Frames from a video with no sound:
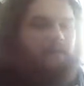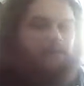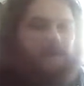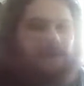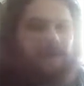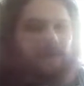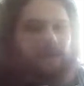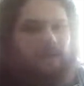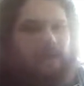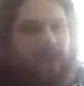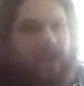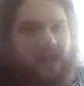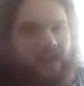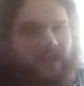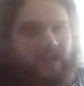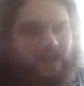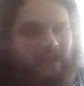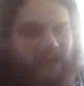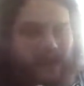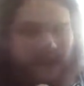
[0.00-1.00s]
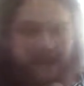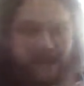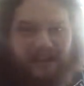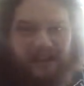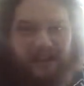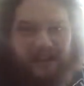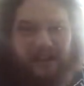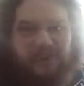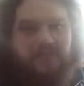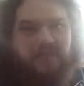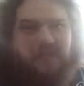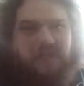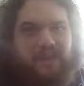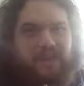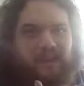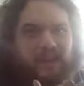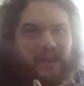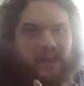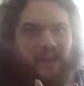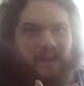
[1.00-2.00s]
we actually used
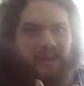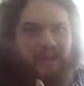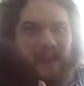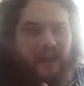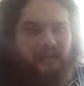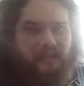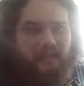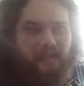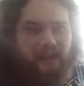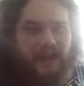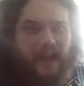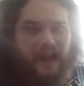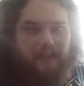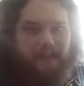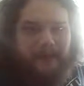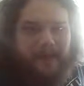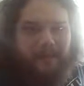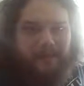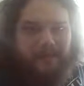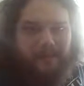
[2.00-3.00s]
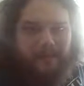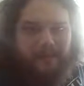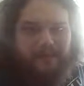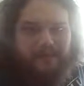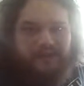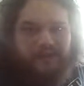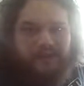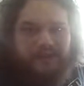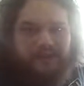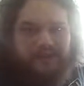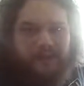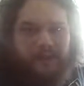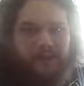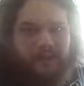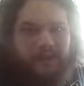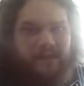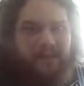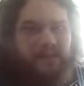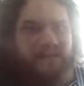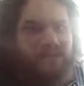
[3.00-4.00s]
the naval combat rules this
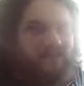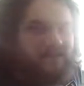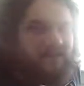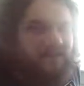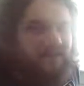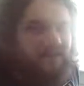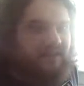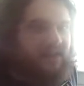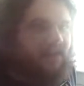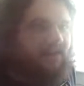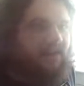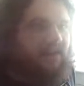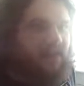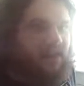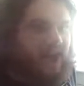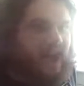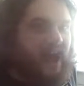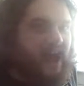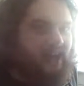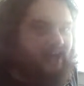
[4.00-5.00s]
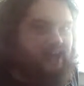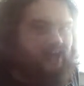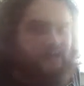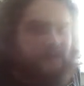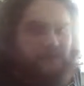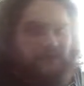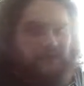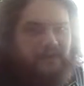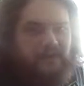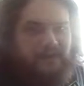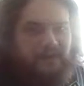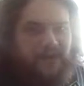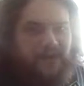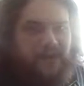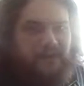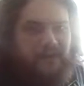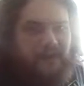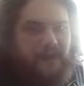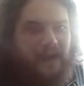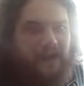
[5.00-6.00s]
time, because this is like the actual first
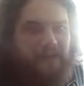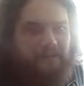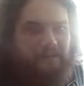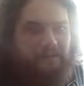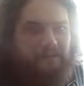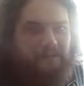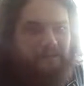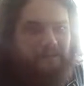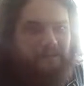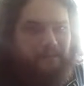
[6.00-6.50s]
time that